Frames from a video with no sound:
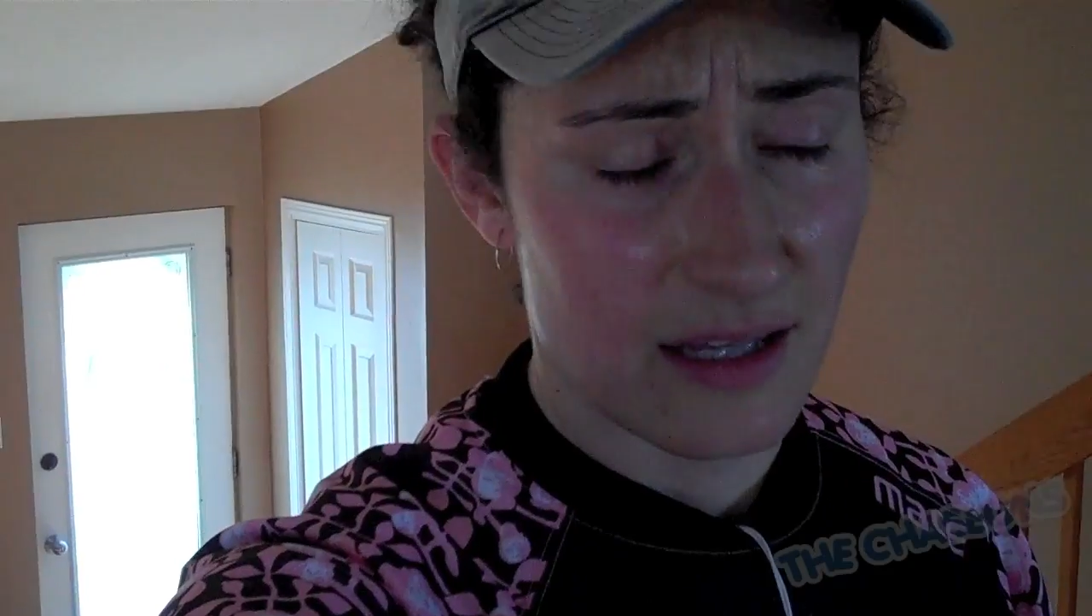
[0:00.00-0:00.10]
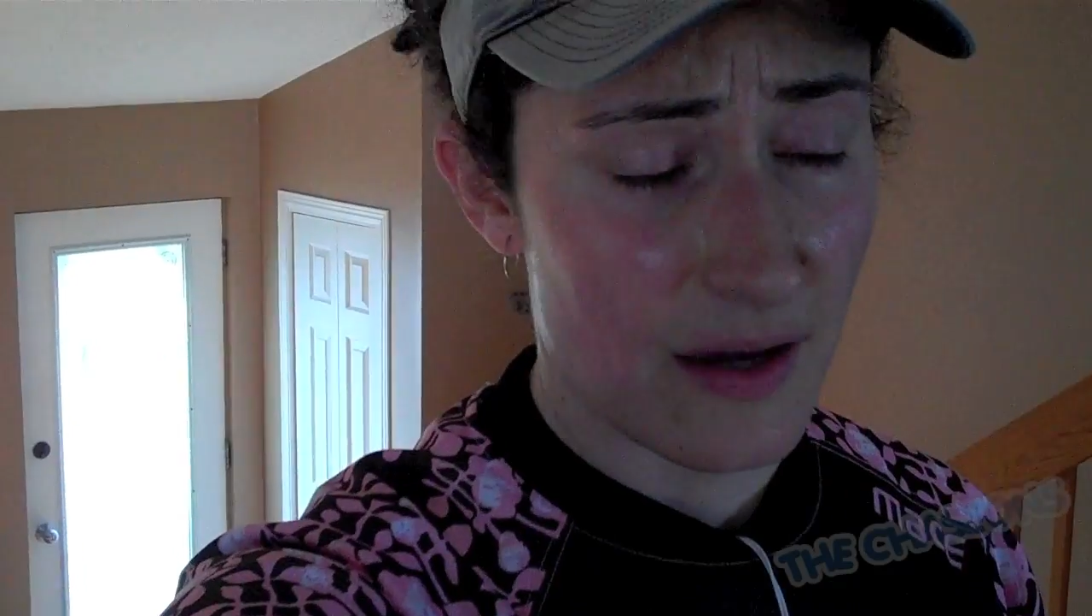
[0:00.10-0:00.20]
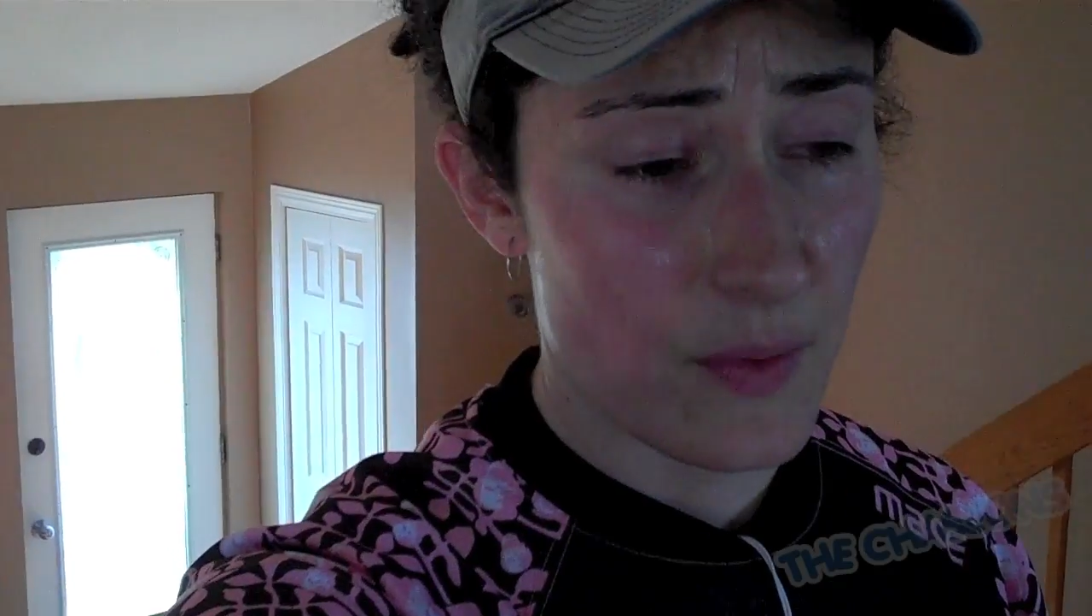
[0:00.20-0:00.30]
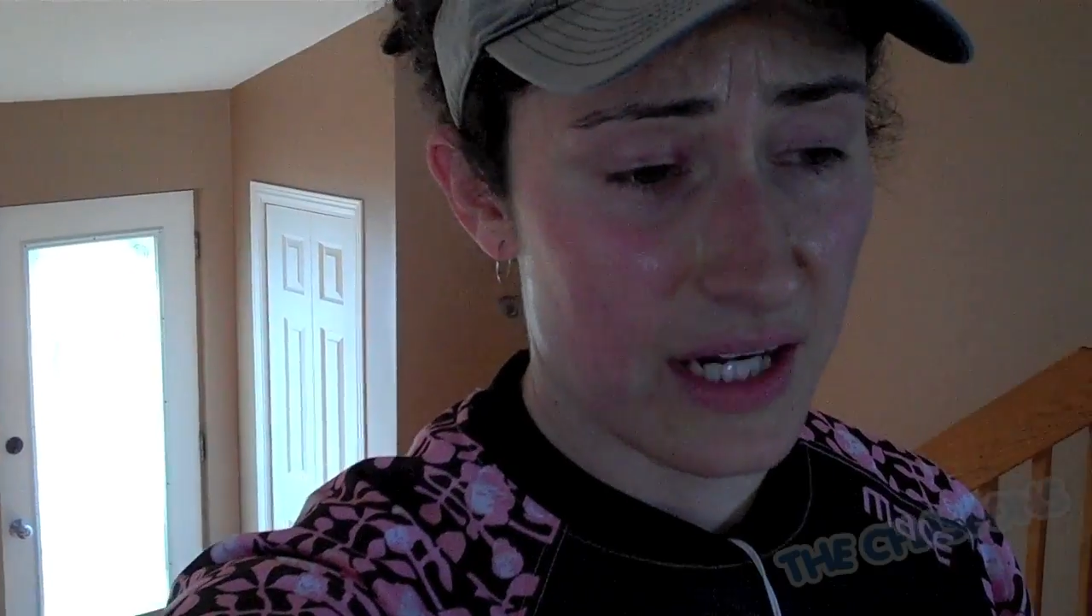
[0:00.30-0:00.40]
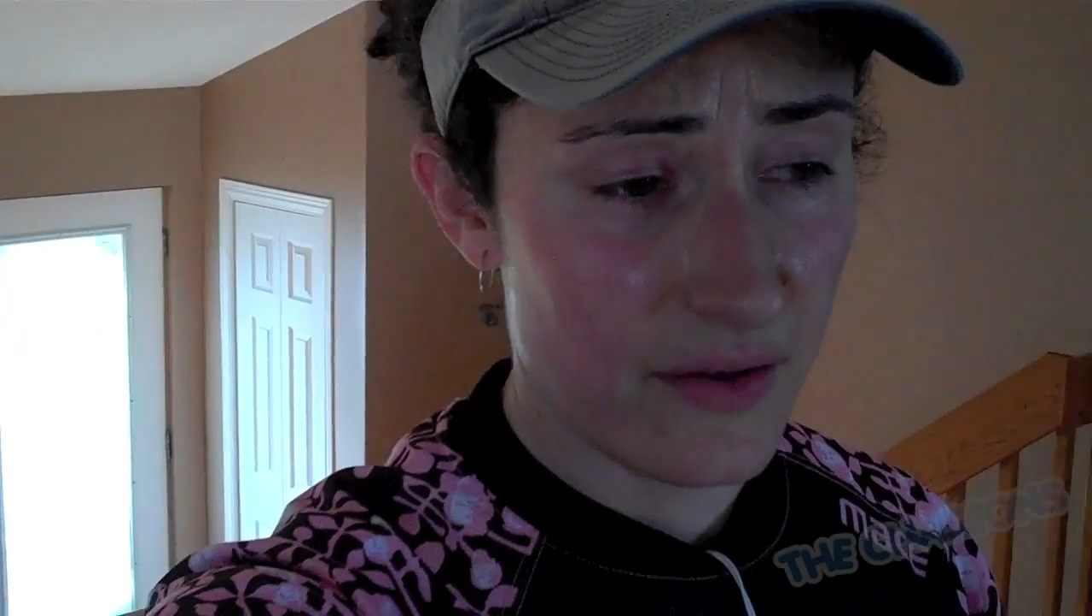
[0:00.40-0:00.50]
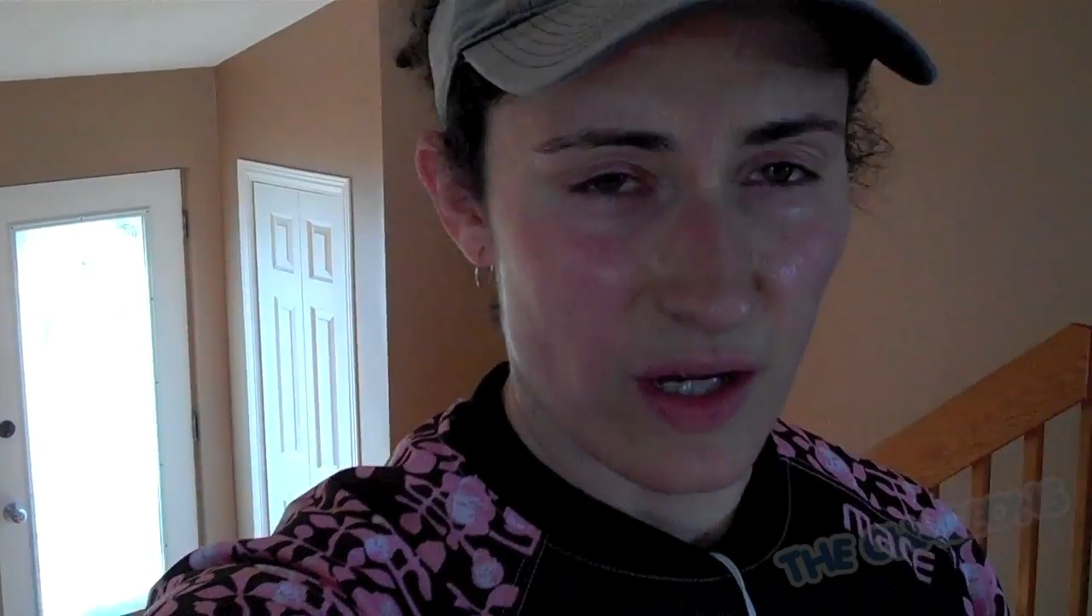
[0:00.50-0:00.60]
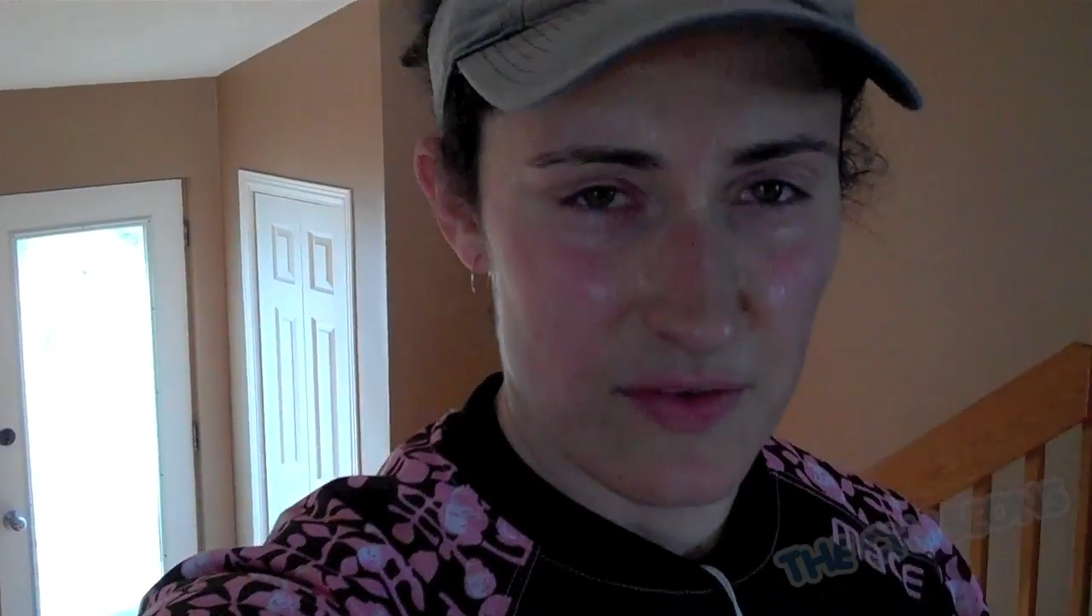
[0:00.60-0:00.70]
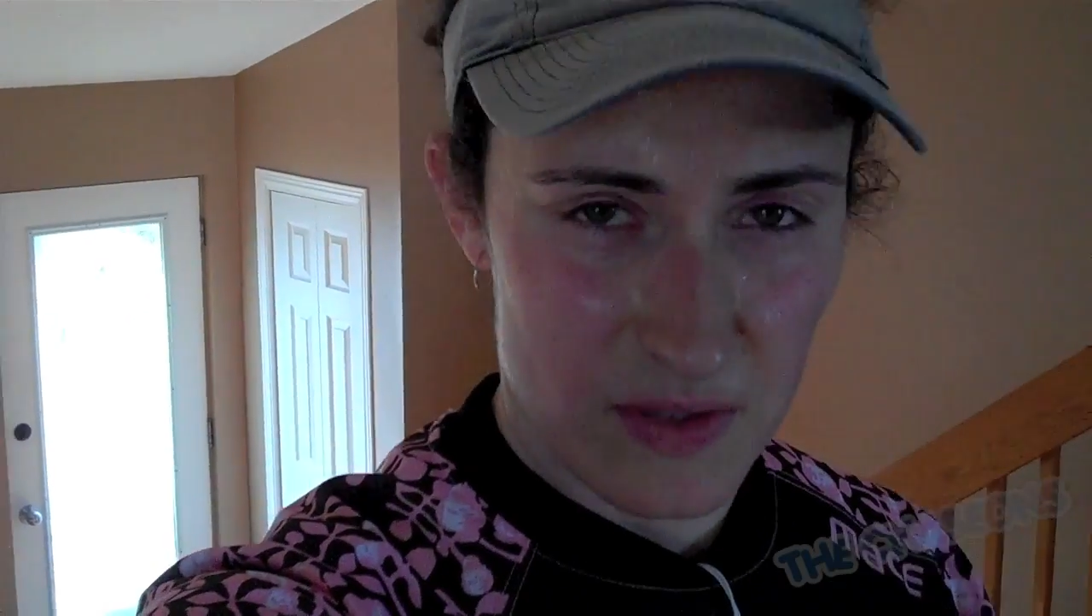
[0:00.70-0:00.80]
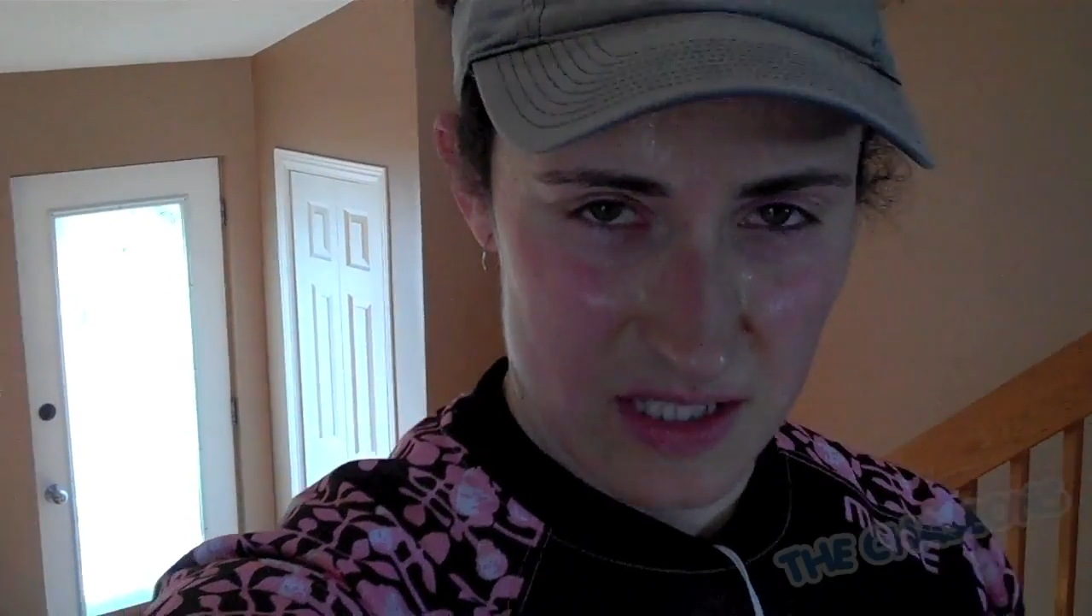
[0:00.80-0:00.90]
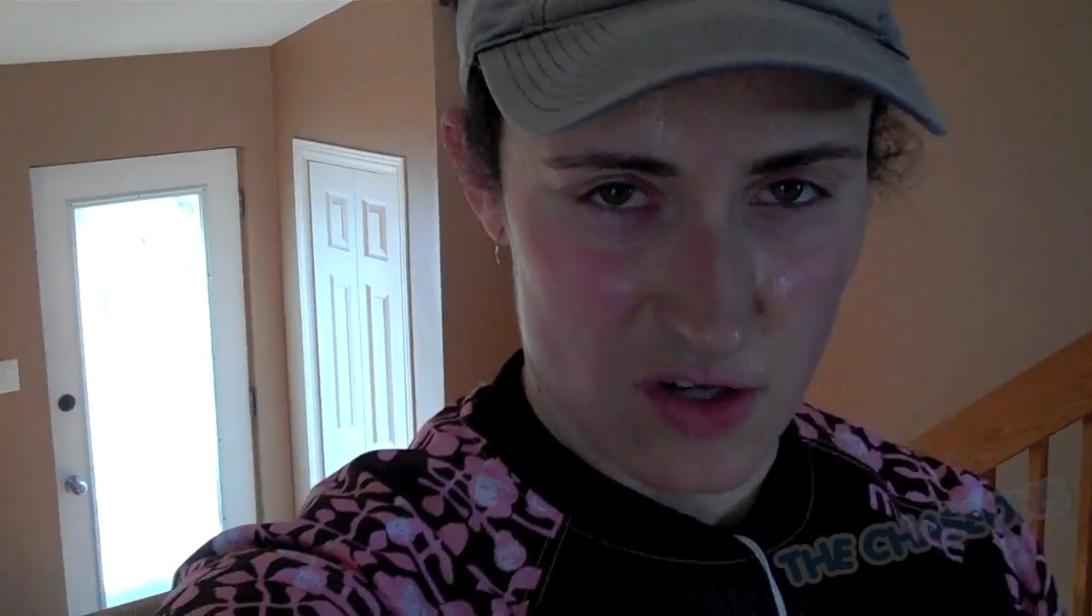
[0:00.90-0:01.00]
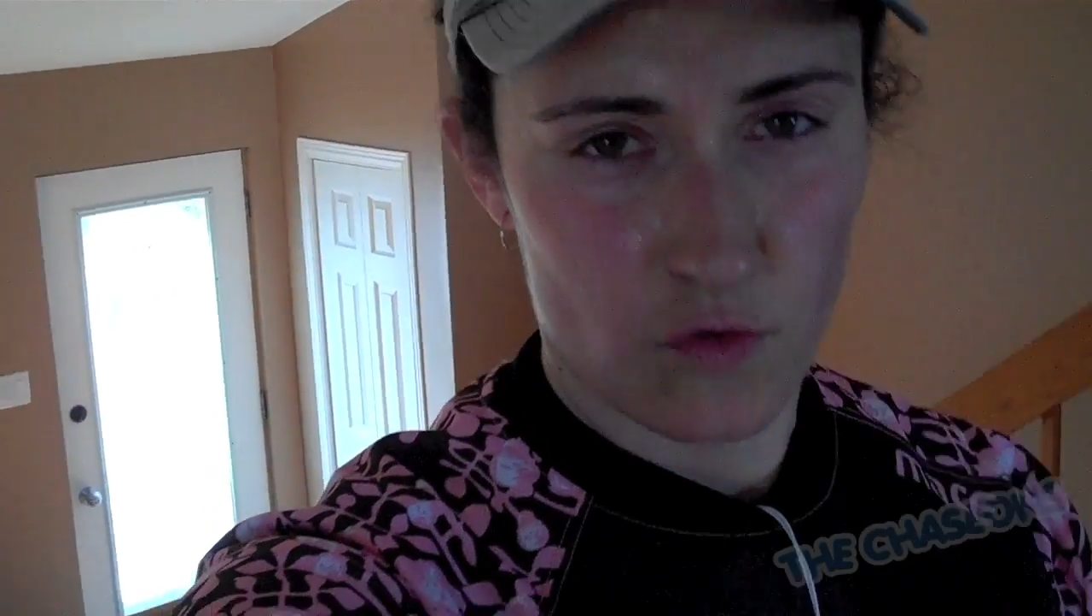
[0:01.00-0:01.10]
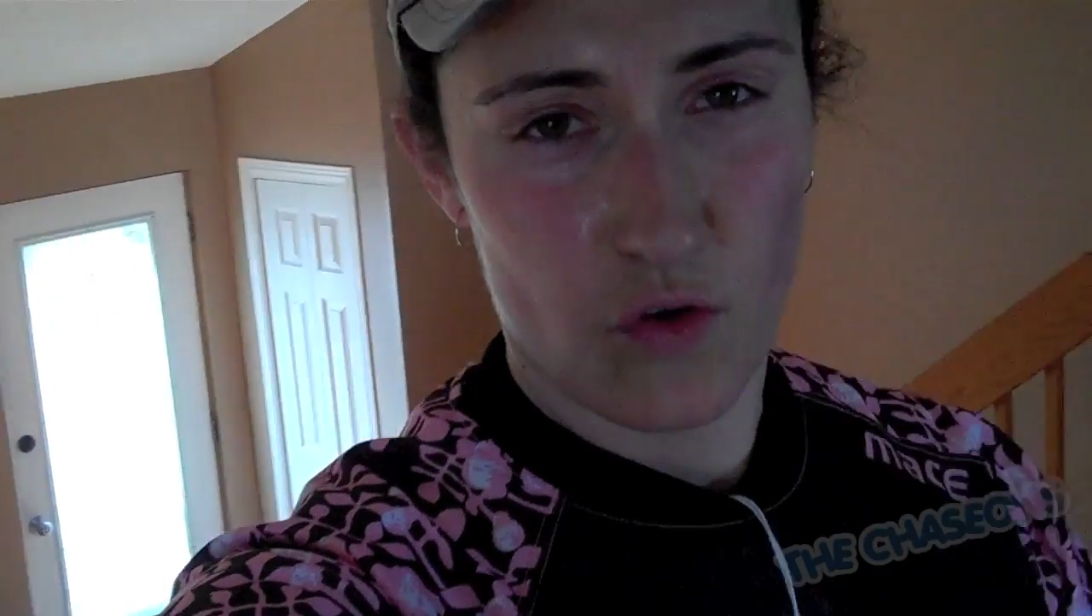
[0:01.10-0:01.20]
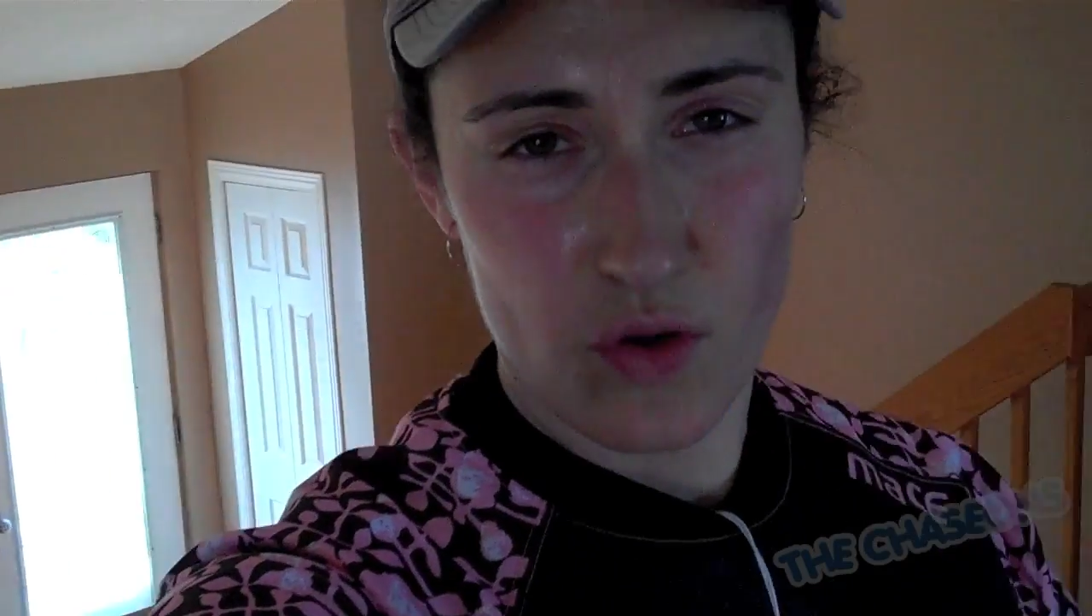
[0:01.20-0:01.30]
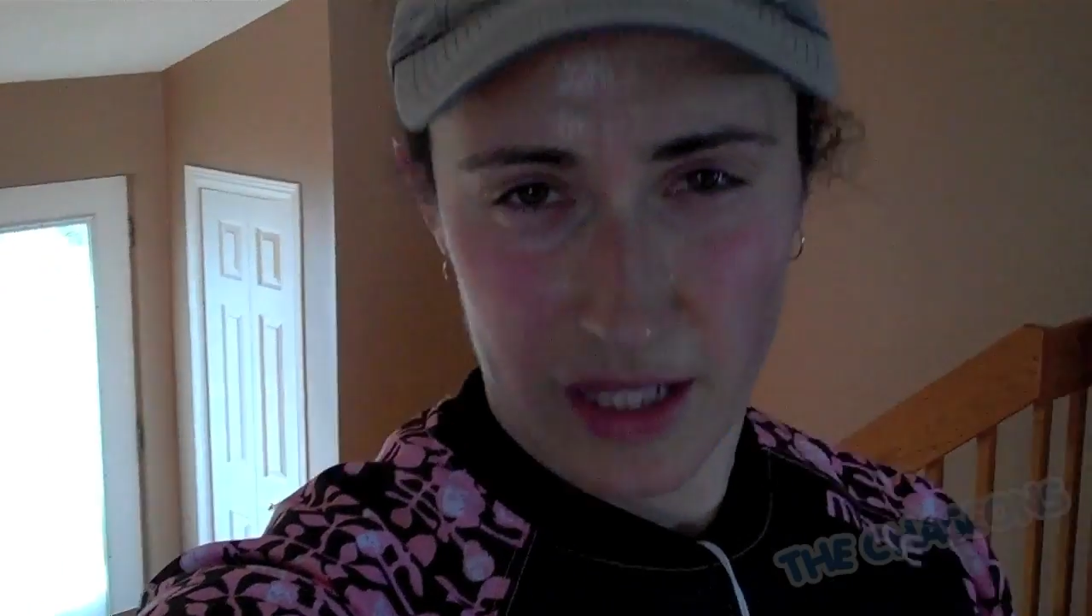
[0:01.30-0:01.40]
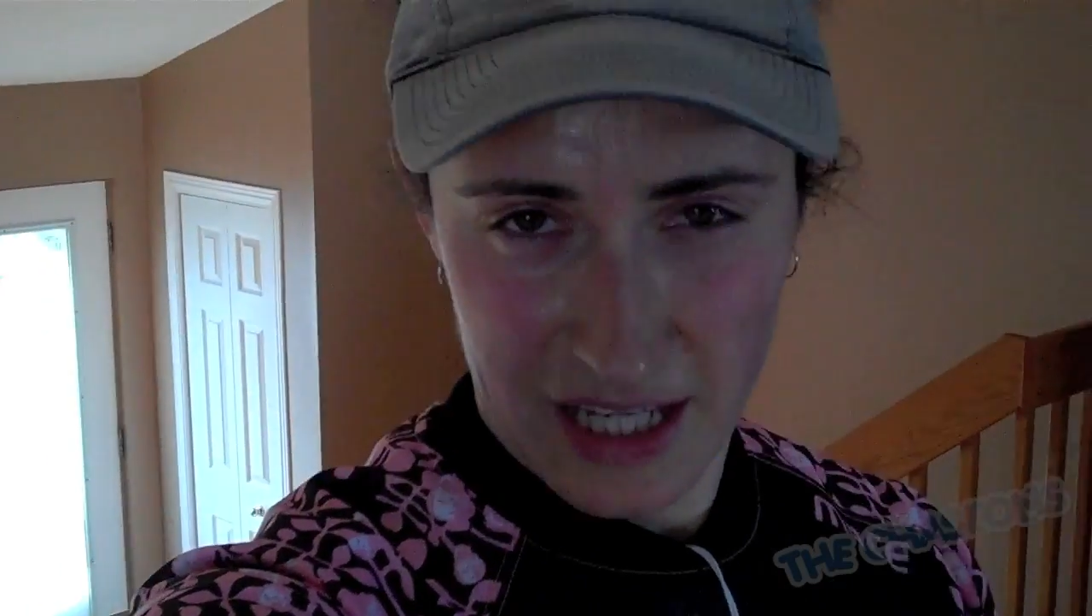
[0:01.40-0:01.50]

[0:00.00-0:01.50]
I went out, waves were just like rolling